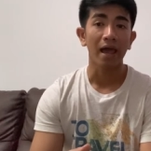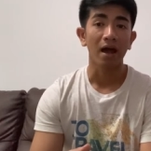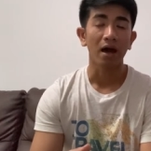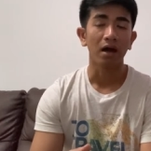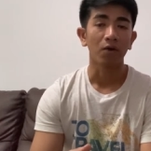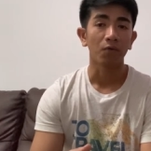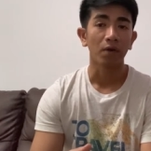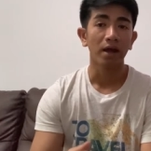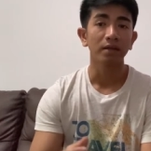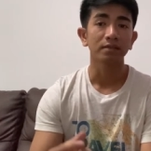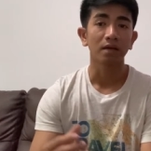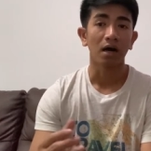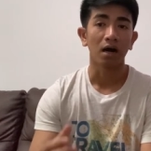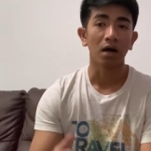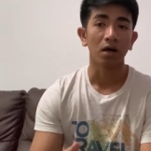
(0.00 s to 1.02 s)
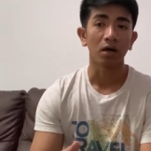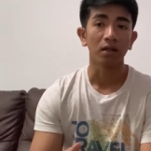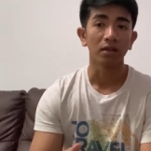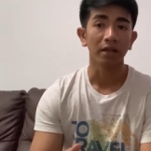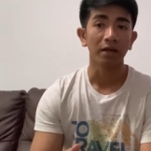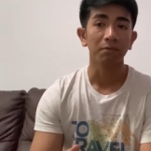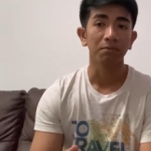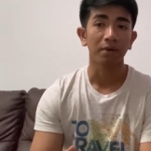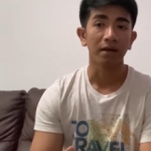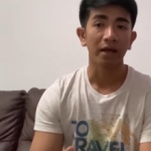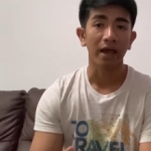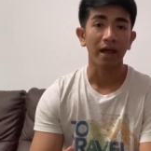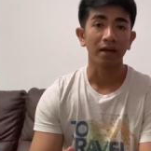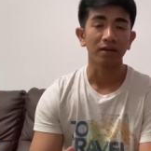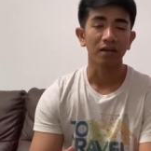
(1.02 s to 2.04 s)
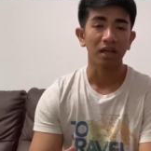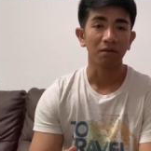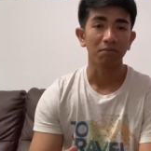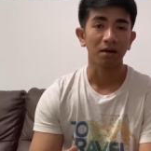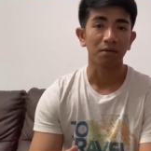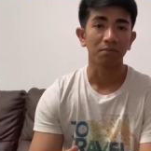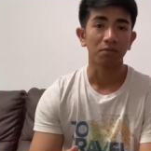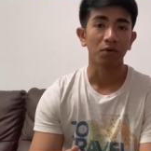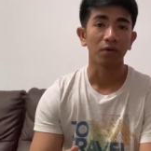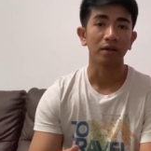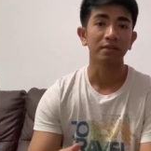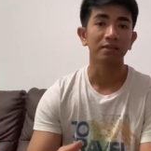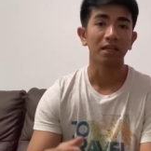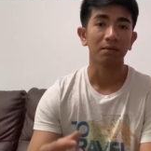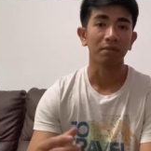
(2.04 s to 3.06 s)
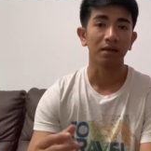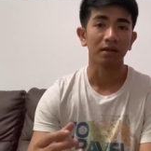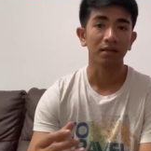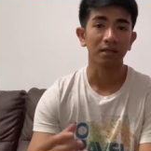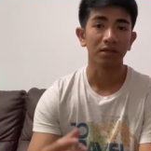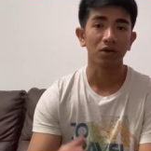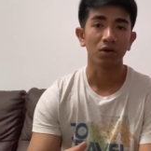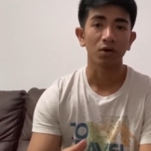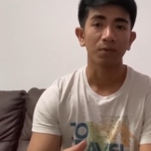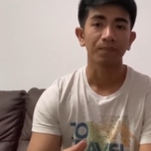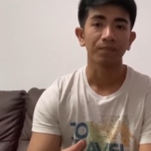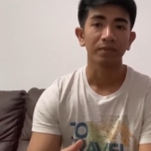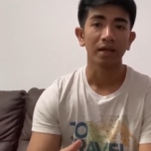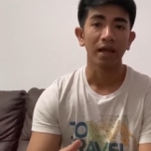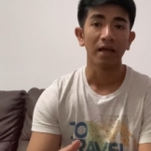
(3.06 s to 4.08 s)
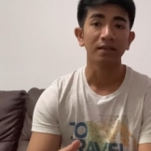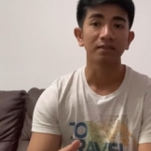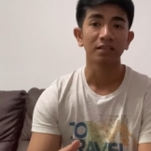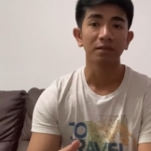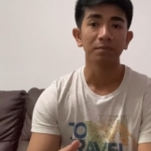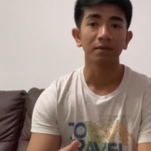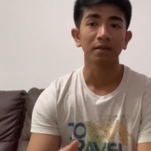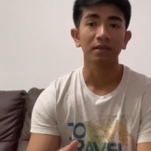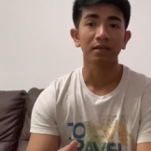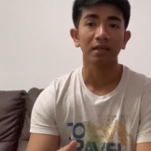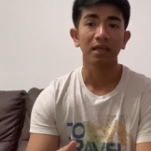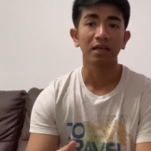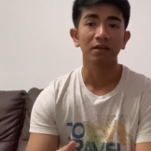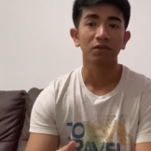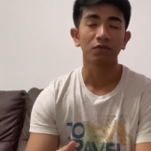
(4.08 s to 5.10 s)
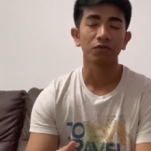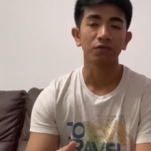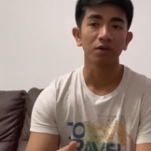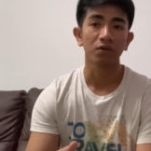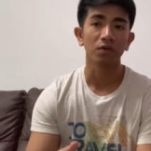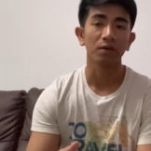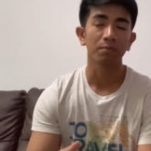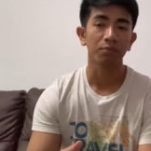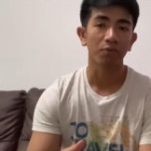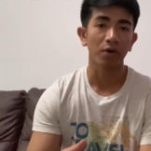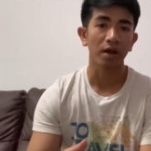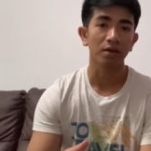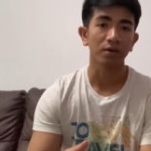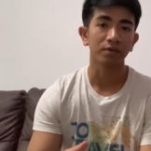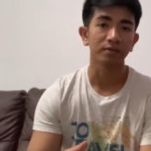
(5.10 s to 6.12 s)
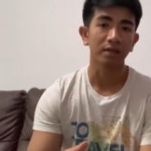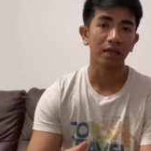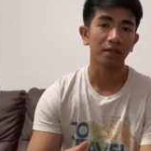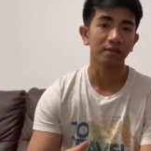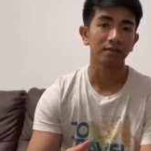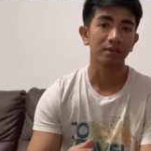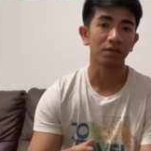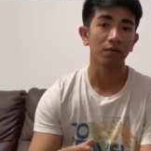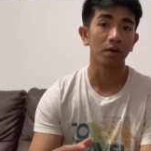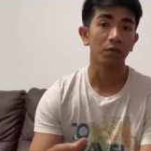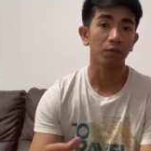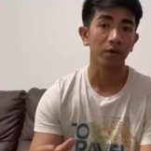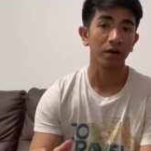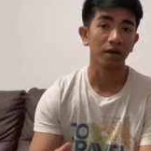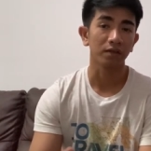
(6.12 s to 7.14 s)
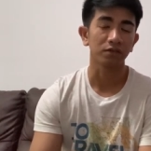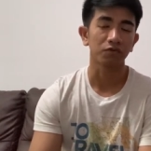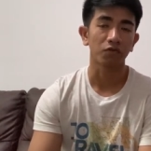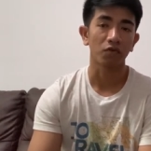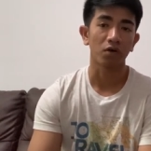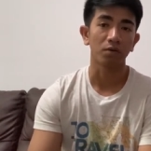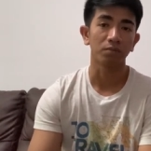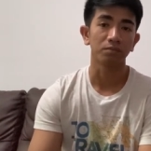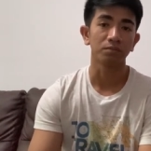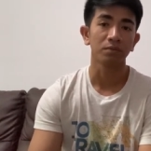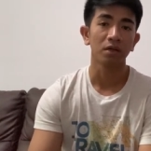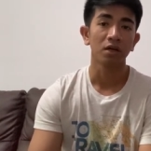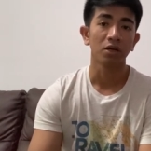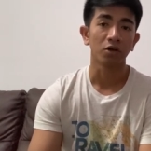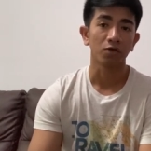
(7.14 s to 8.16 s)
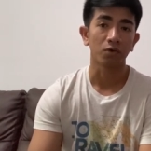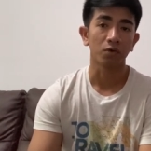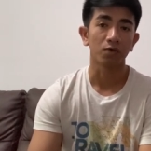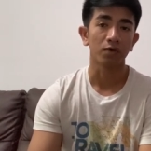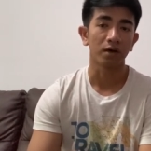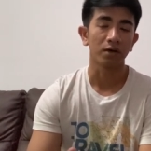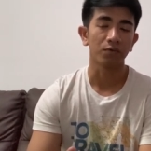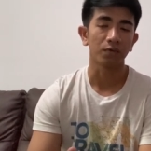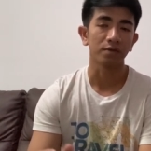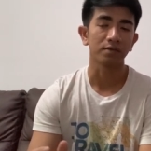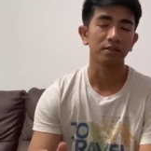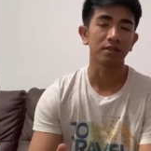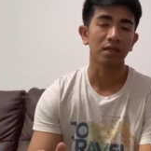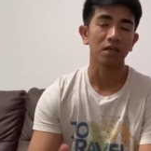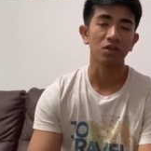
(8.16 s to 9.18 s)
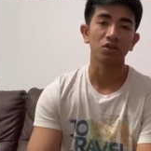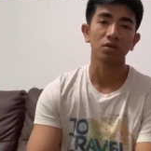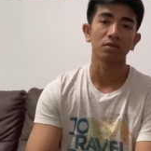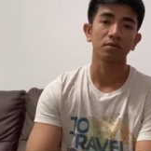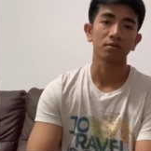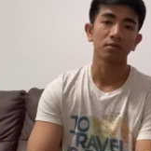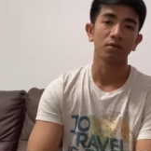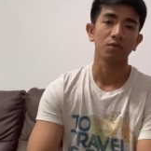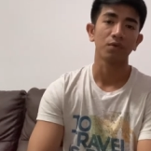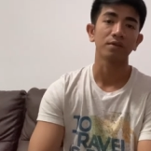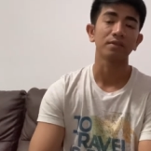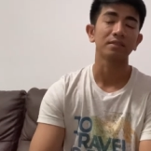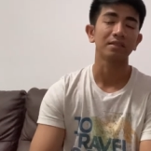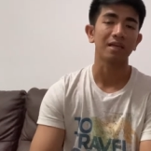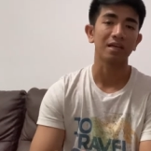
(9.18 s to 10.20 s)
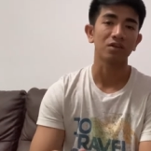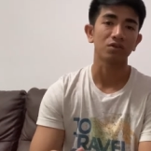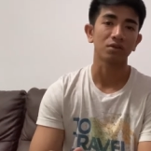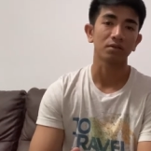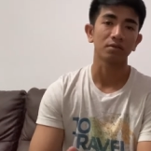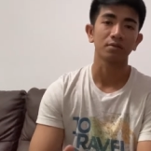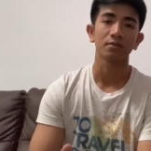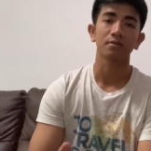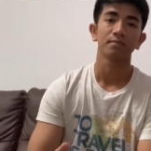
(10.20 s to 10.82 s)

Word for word: rites are led by an imam or Islamic leader and typically include funeral prayers and several readings from Quran recitation, recitations.